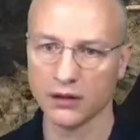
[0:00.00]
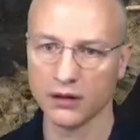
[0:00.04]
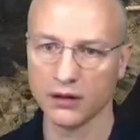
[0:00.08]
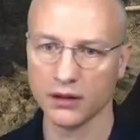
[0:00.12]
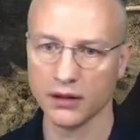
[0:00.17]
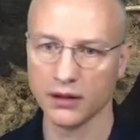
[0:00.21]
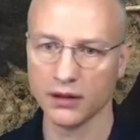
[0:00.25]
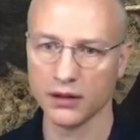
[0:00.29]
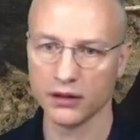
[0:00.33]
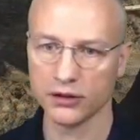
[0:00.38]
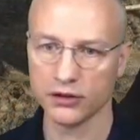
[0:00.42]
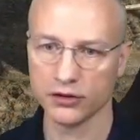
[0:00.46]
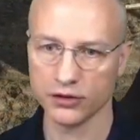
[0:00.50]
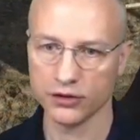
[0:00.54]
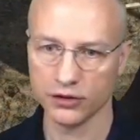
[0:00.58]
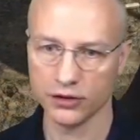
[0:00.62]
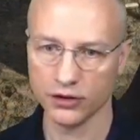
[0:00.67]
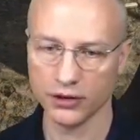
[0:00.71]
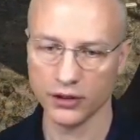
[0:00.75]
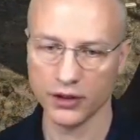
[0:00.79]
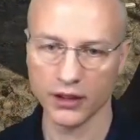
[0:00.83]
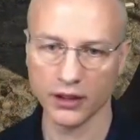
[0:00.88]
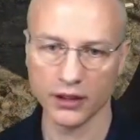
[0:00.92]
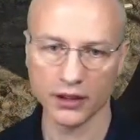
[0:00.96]
That should do
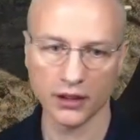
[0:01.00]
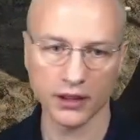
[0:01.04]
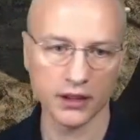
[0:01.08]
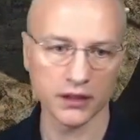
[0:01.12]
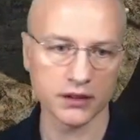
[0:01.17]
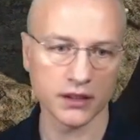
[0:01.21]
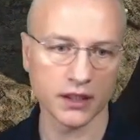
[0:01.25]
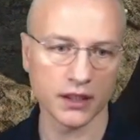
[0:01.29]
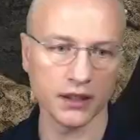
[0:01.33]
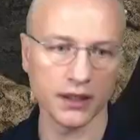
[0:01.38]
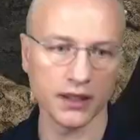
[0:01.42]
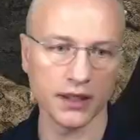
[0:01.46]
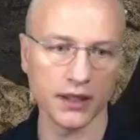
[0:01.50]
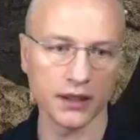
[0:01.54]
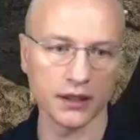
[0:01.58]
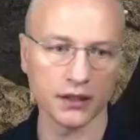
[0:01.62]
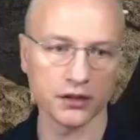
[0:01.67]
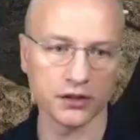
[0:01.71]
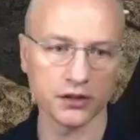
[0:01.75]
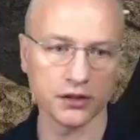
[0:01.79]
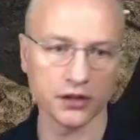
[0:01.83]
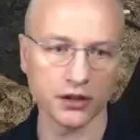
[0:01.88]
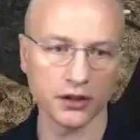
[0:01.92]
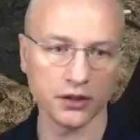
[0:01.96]
there. Let's get the
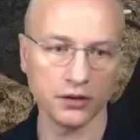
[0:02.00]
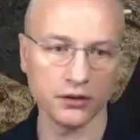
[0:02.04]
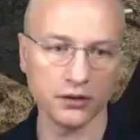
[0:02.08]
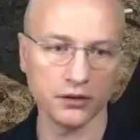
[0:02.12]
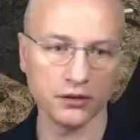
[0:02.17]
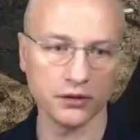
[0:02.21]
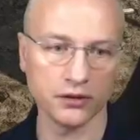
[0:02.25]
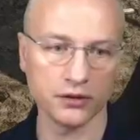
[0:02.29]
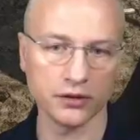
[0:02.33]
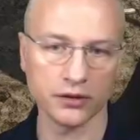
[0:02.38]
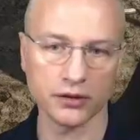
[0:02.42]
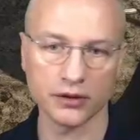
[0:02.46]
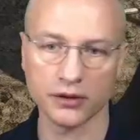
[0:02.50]
anchors out.